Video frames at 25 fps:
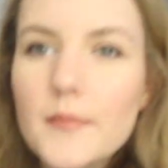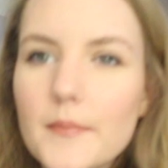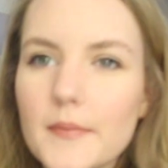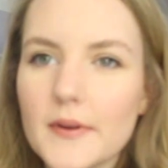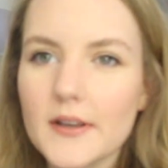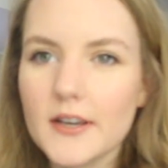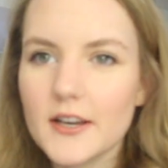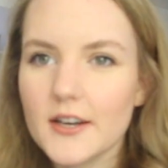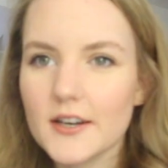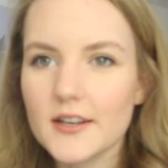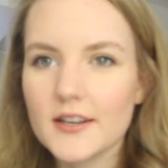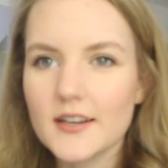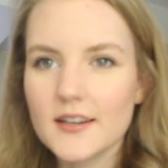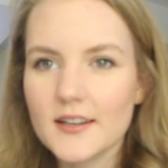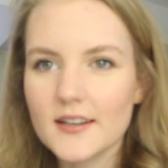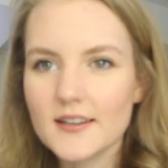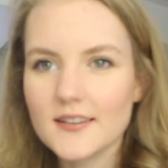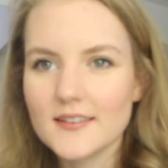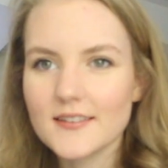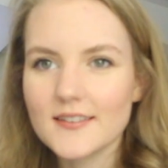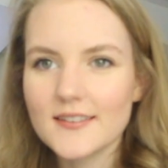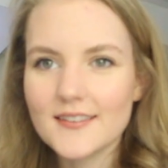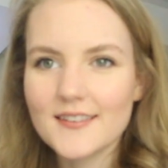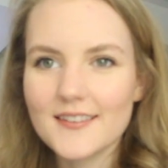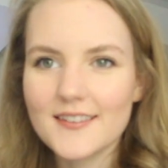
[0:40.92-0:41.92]
my
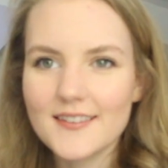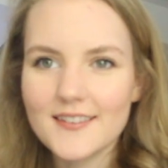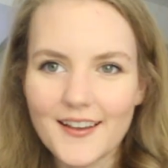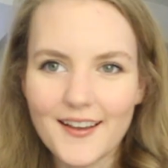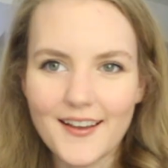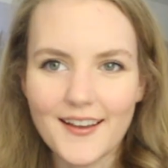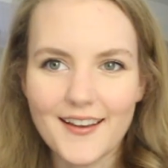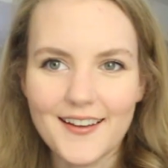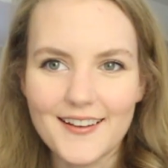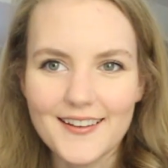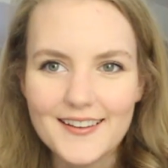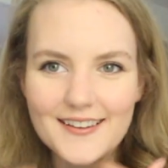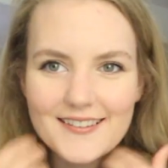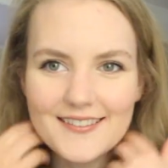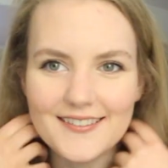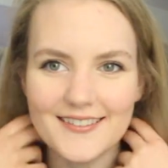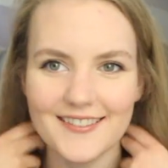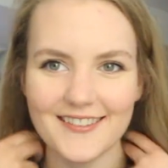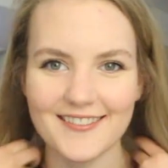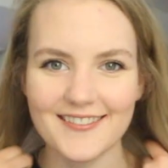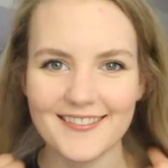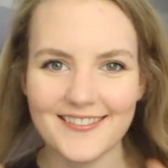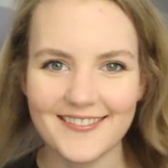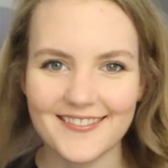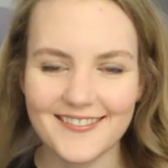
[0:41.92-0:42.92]
goodness, hi.
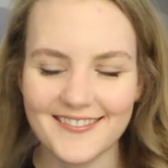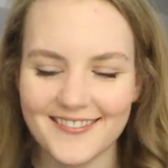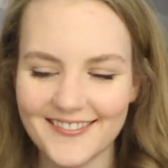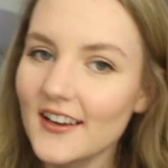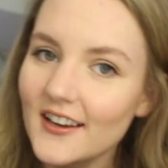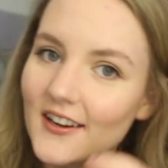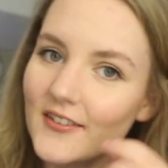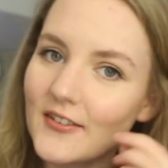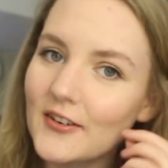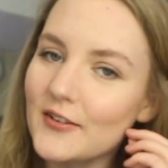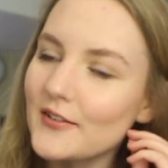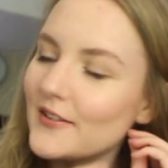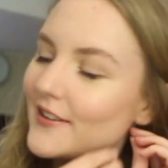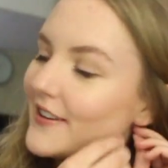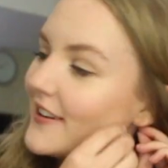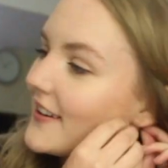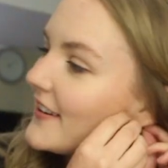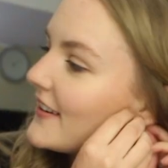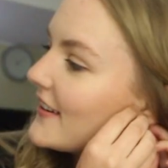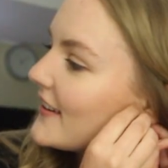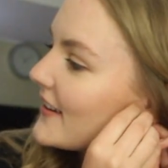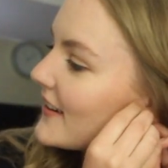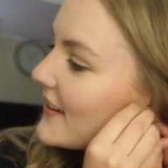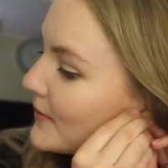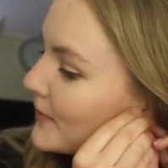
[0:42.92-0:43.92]
Hi
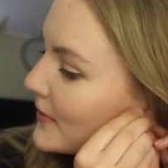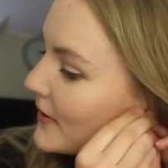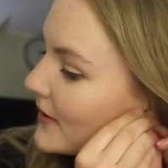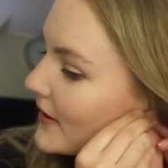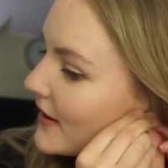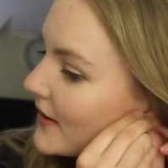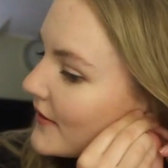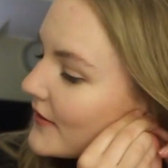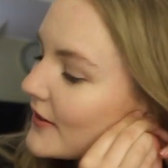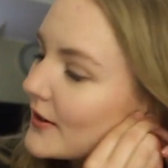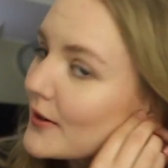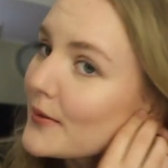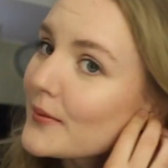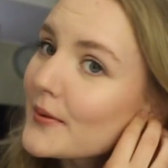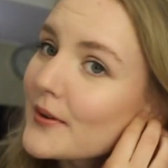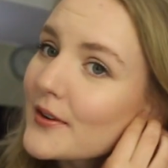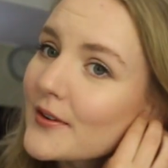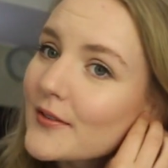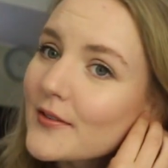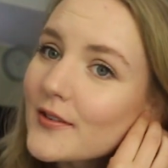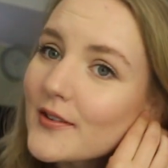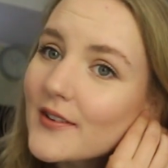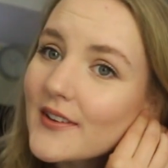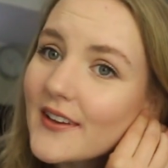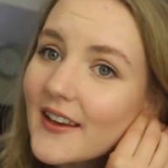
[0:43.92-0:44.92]
everyone, hope you're having a wonderful